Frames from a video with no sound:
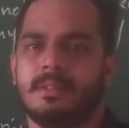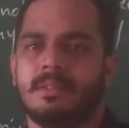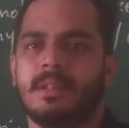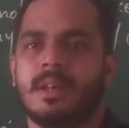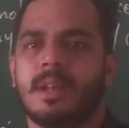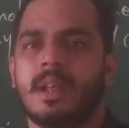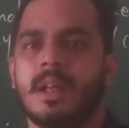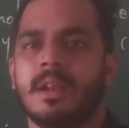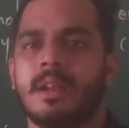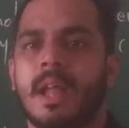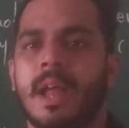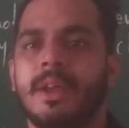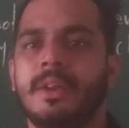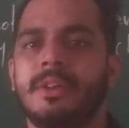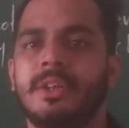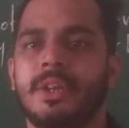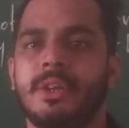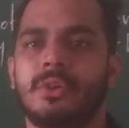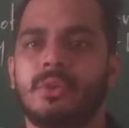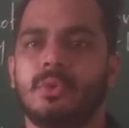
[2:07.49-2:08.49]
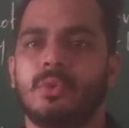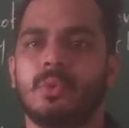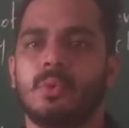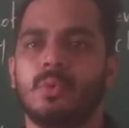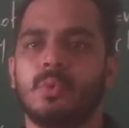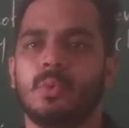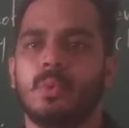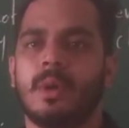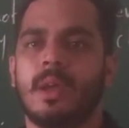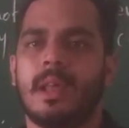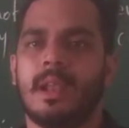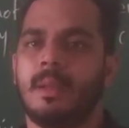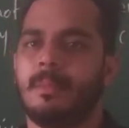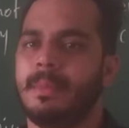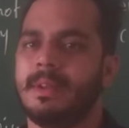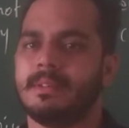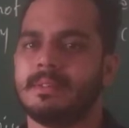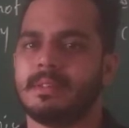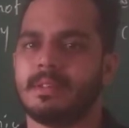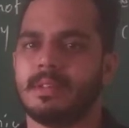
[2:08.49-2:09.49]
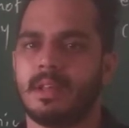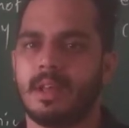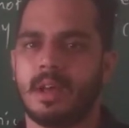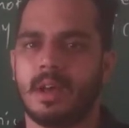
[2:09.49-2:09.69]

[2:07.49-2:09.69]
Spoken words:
there are 92 elements